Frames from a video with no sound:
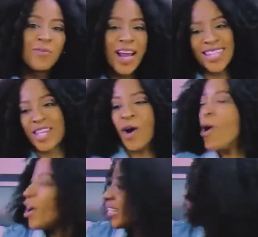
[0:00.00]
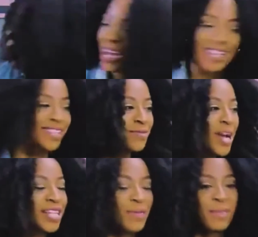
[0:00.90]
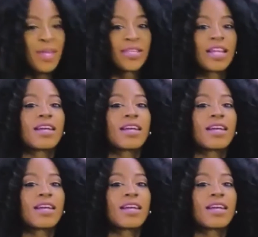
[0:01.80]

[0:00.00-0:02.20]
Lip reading: Where's the organ? Where's my music?